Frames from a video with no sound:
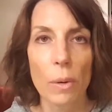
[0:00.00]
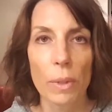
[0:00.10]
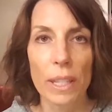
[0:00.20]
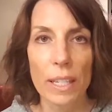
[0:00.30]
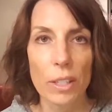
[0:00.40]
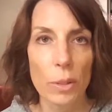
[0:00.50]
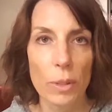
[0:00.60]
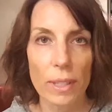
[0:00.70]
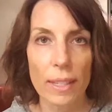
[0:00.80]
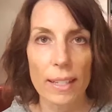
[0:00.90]
What they do
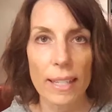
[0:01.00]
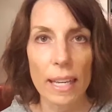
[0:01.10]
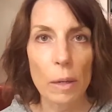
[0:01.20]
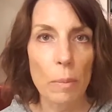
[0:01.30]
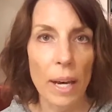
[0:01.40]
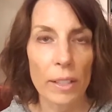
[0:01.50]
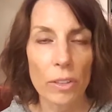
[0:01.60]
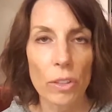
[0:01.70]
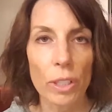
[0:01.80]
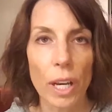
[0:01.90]
is they take a mile
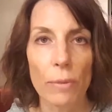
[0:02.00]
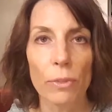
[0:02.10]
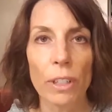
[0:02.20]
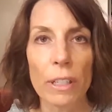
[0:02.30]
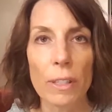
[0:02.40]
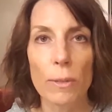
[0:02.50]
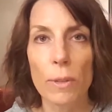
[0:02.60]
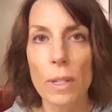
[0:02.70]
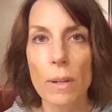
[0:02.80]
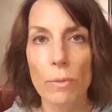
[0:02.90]
circumference
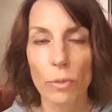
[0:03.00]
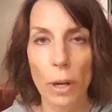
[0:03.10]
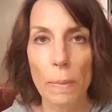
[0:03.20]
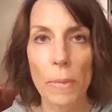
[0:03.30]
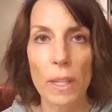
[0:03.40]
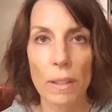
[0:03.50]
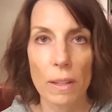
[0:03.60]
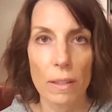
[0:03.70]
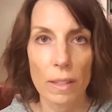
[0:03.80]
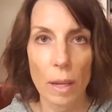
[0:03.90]
from
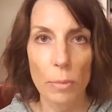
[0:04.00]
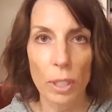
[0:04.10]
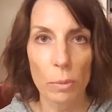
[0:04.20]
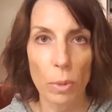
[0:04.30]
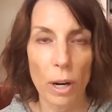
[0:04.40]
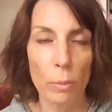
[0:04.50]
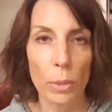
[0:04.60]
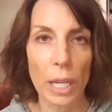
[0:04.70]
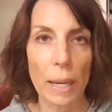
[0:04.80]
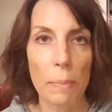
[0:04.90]
the subject
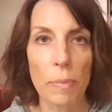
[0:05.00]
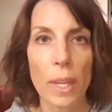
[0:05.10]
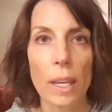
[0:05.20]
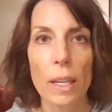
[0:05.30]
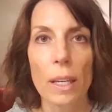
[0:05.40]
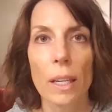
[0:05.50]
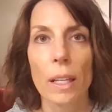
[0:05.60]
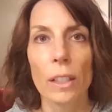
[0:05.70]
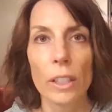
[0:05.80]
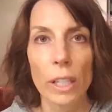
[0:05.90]
property,
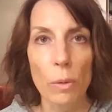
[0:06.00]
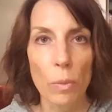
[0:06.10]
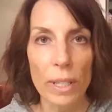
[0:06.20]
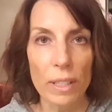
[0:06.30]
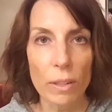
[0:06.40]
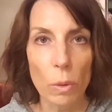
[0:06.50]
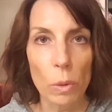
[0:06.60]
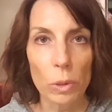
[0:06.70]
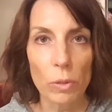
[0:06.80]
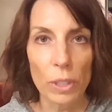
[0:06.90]
look at what's
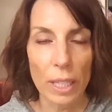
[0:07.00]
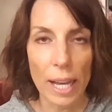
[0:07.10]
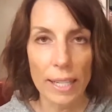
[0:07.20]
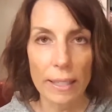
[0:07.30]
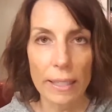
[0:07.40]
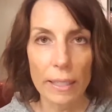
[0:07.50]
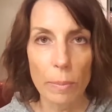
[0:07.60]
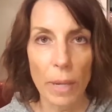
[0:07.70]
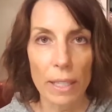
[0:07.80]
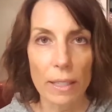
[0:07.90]
sold over the last
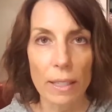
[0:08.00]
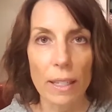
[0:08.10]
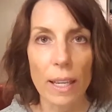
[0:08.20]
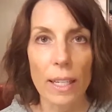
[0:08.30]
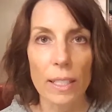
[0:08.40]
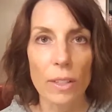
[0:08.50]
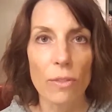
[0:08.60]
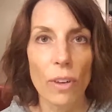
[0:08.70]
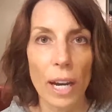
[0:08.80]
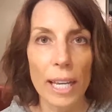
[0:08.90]
six months, and
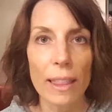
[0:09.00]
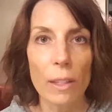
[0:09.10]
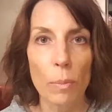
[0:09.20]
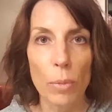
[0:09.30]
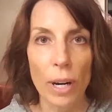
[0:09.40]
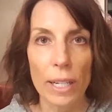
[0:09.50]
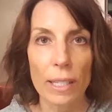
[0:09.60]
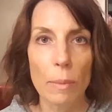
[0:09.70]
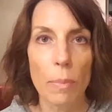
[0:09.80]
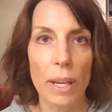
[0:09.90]
divide the
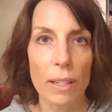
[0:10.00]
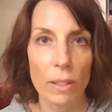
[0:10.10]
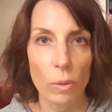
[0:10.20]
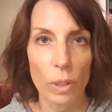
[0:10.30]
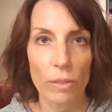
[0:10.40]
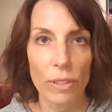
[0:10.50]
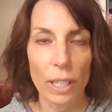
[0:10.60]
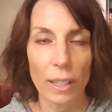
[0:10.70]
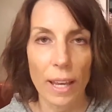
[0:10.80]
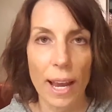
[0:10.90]
price by the square
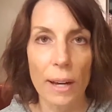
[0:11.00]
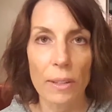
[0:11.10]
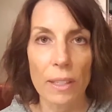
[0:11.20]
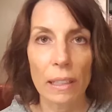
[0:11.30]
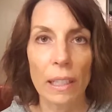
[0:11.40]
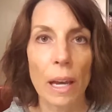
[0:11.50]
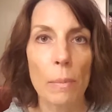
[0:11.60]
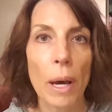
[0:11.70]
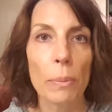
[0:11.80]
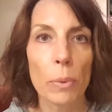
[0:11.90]
feet of the house and
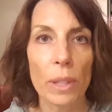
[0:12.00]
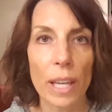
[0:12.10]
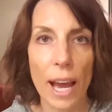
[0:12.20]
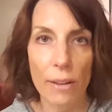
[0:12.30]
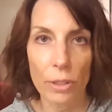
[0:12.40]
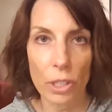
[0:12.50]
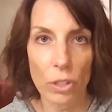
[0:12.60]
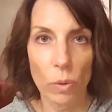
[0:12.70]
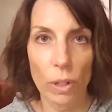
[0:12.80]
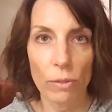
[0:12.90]
come up with the average
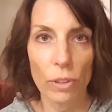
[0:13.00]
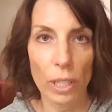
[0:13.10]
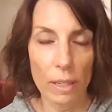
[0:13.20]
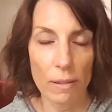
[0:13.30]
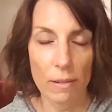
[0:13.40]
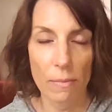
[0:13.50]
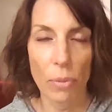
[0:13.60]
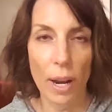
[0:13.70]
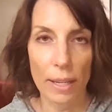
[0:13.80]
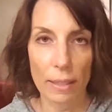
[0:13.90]
square foot
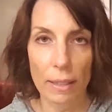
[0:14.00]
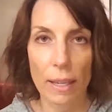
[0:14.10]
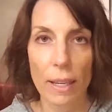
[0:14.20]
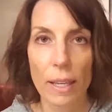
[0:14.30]
price.